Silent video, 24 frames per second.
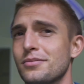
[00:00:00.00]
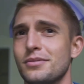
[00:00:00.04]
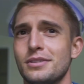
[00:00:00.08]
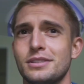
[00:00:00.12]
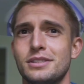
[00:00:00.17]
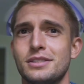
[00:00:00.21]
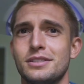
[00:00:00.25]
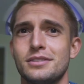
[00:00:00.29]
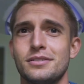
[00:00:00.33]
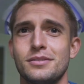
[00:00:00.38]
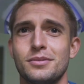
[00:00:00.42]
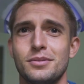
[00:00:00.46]

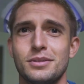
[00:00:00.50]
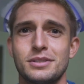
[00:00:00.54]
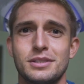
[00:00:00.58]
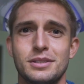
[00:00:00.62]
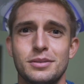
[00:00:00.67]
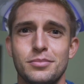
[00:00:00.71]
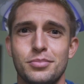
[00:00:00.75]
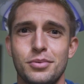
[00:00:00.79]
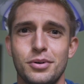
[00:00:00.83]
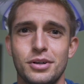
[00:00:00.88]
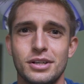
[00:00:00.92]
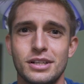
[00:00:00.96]
what's, what's
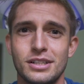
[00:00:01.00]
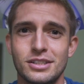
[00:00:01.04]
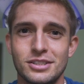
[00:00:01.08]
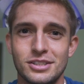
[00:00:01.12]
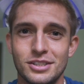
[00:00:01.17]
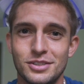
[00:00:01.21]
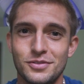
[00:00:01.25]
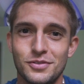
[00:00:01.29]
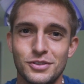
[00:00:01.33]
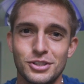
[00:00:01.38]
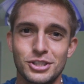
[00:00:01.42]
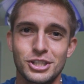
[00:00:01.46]
the point? It's
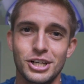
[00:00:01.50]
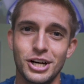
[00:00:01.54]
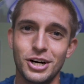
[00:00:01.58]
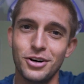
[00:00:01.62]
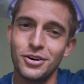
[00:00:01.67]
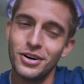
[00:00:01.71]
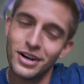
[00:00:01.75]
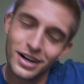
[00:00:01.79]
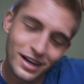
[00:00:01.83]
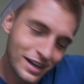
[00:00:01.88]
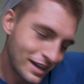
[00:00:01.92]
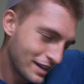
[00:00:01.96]
just for
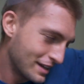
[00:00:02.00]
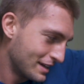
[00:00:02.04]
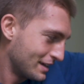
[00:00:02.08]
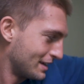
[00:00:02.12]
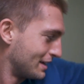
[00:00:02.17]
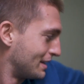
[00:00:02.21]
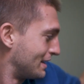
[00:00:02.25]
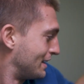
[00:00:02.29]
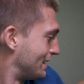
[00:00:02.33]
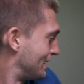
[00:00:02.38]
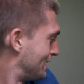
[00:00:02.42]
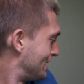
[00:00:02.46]
show.
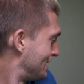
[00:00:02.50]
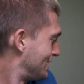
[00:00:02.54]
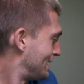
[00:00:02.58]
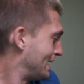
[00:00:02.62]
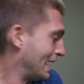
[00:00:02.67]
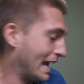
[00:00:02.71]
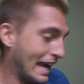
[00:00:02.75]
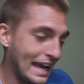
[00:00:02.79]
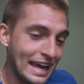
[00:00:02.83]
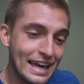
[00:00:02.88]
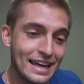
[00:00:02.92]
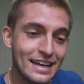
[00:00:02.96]

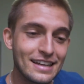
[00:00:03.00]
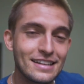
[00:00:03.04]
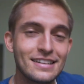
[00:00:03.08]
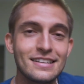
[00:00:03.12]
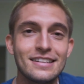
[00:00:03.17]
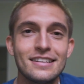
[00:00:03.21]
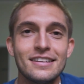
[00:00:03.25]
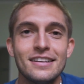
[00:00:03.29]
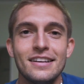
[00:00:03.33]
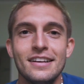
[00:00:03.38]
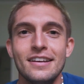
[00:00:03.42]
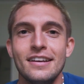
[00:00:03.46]

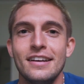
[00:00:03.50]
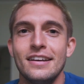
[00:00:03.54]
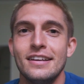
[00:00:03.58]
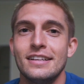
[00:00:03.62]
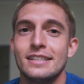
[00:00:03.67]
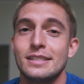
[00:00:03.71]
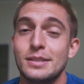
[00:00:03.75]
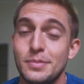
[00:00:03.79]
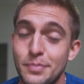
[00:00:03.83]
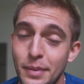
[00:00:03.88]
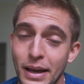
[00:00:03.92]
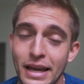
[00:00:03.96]
And
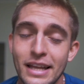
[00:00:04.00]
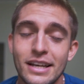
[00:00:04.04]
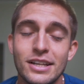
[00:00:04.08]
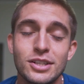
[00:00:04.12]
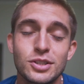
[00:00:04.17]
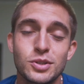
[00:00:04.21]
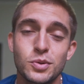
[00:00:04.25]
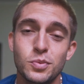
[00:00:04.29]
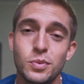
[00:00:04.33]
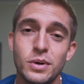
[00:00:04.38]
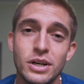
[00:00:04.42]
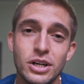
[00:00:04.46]

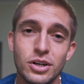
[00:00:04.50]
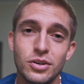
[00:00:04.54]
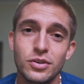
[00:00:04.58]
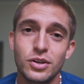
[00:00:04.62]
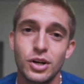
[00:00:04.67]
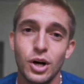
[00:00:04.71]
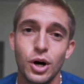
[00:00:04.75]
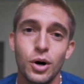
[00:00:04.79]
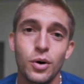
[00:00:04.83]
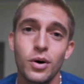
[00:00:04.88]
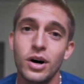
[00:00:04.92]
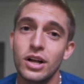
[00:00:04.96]
Spanish will
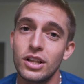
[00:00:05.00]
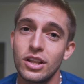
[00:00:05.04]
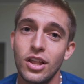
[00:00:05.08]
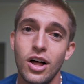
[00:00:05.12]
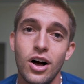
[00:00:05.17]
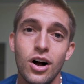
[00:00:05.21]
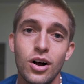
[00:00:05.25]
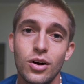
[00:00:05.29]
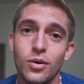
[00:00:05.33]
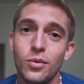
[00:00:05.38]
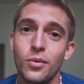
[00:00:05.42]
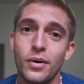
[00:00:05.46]
go a
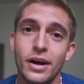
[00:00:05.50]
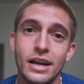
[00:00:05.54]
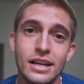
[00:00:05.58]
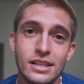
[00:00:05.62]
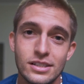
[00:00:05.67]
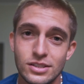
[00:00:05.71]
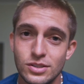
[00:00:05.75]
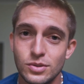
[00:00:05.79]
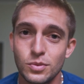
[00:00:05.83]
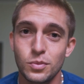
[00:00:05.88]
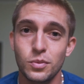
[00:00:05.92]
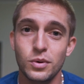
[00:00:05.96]
long
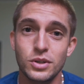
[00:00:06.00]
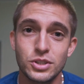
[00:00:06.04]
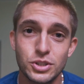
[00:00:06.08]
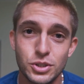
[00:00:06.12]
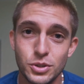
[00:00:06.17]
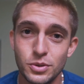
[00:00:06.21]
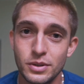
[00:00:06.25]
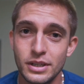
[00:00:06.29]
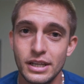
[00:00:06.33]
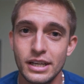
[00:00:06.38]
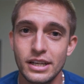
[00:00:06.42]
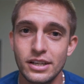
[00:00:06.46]
ways
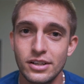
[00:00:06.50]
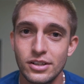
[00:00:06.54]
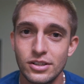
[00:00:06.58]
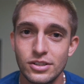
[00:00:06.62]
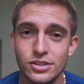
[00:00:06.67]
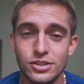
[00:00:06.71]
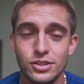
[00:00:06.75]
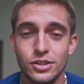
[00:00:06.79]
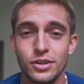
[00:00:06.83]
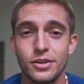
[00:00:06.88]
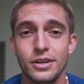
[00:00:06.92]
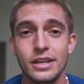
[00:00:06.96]
once you get
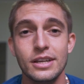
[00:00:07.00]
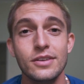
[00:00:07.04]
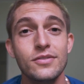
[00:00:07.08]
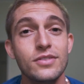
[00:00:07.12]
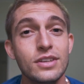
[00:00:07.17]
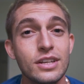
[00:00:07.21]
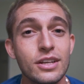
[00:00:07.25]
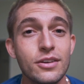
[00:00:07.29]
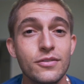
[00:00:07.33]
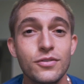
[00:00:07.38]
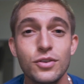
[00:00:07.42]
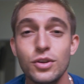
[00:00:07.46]
here. So
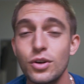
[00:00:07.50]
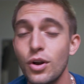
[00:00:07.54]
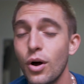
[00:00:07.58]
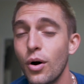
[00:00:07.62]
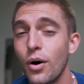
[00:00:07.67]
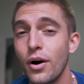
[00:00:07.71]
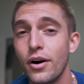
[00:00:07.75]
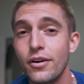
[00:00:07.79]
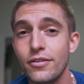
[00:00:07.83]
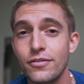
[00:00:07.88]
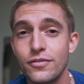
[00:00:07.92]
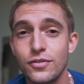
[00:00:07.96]
even if you
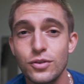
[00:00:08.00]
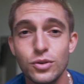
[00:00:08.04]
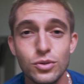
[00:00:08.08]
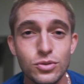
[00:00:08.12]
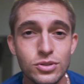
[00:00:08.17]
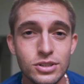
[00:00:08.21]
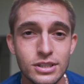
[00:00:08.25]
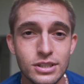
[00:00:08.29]
know a few